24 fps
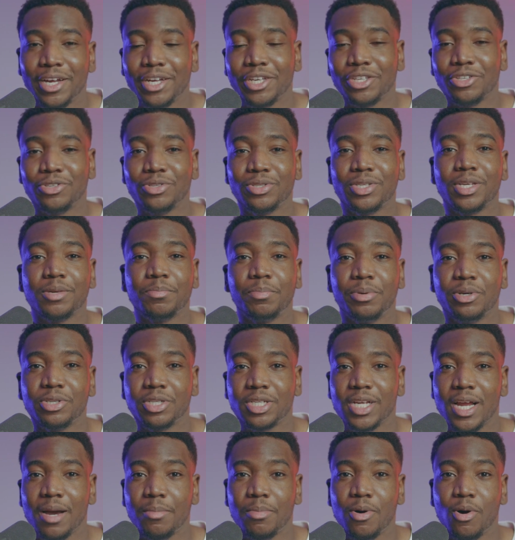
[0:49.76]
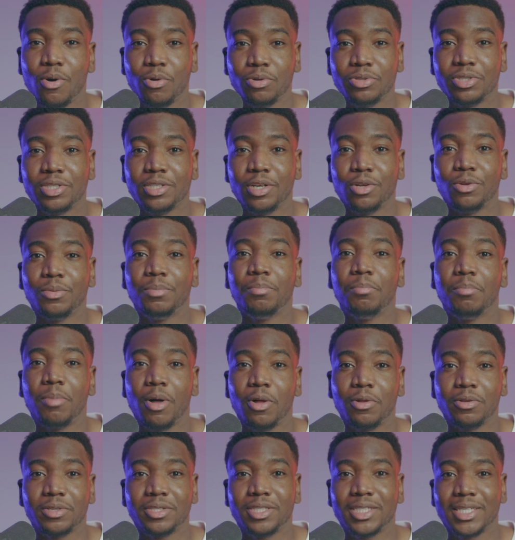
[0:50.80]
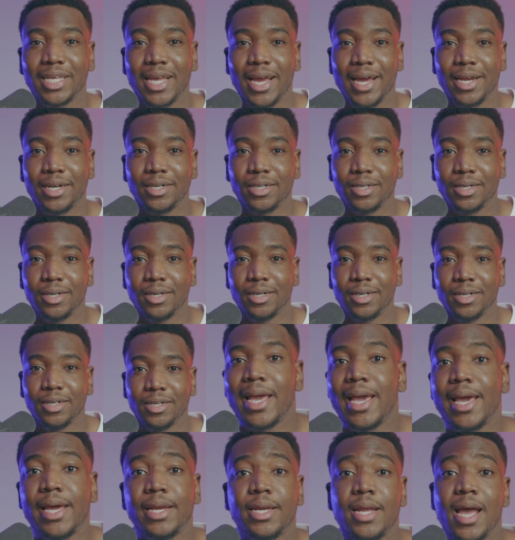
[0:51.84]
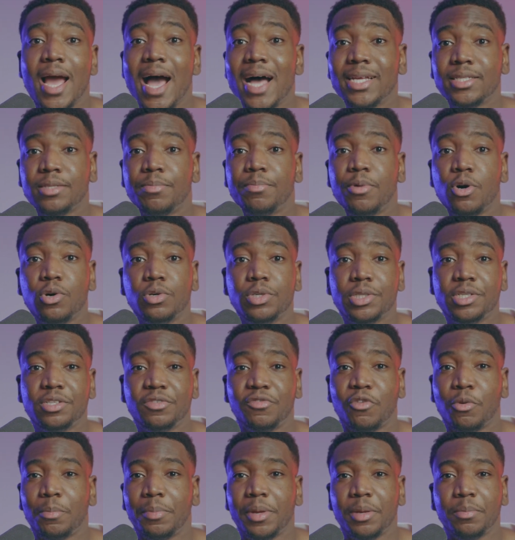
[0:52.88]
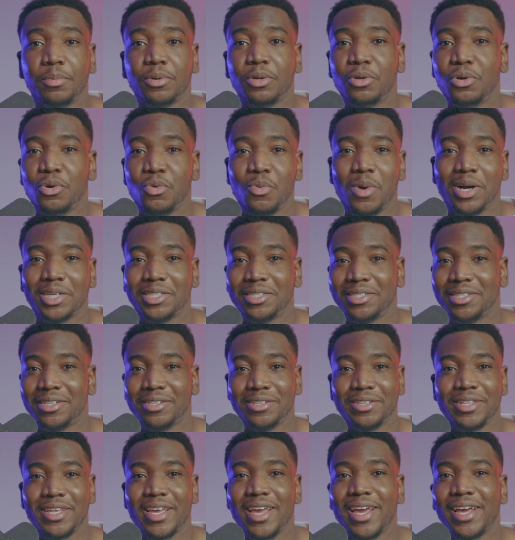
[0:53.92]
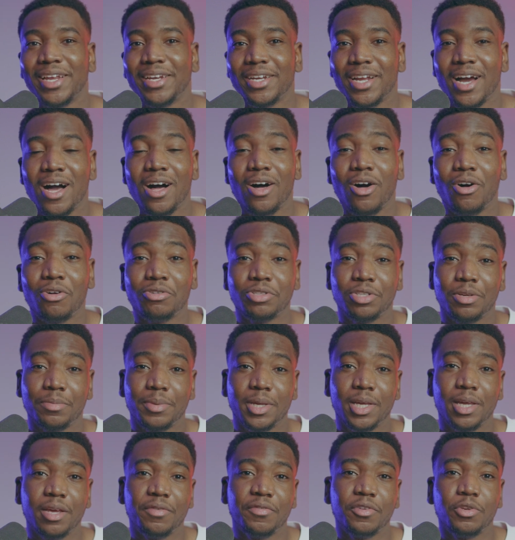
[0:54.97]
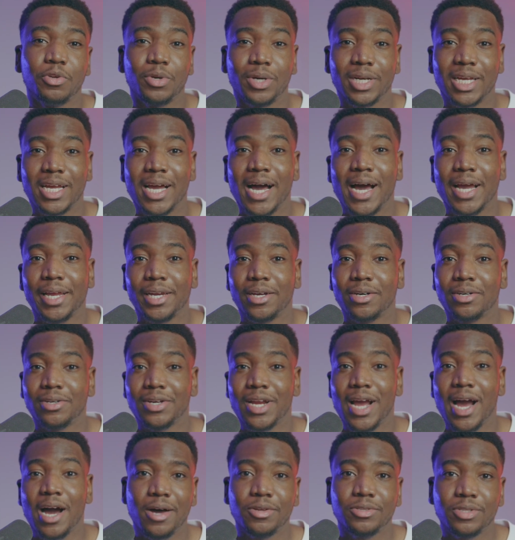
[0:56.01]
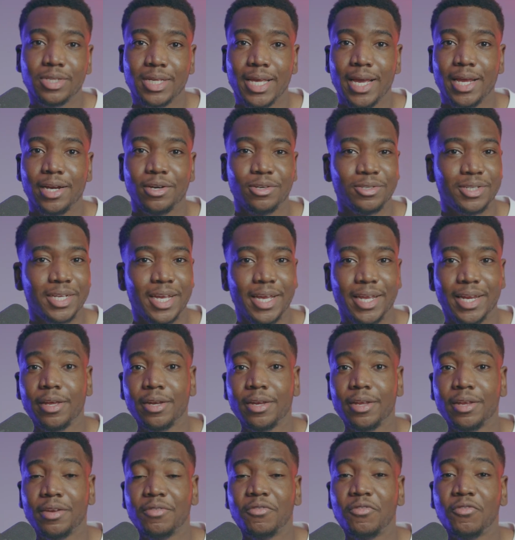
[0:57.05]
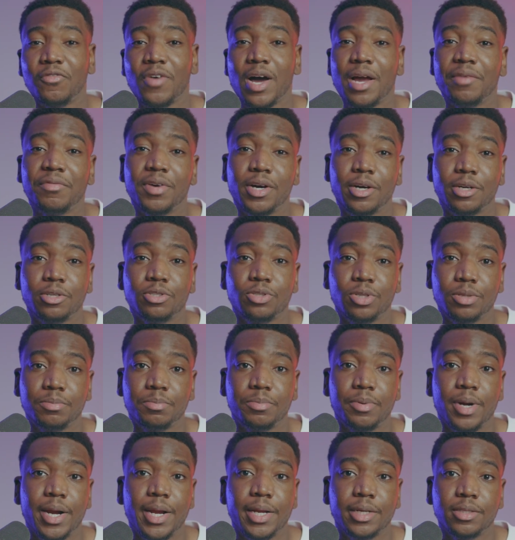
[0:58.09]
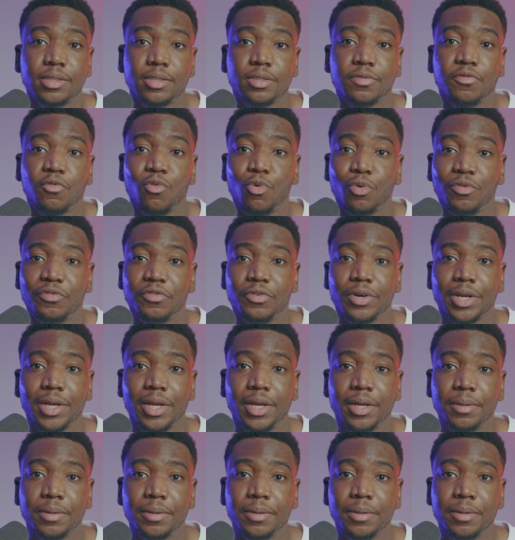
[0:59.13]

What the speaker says: using PushLab Wholesale Bulk Scanner. And as a bonus for people who watch till the end, I'll also be giving you a guide on how to get ungated in 500 brands for free.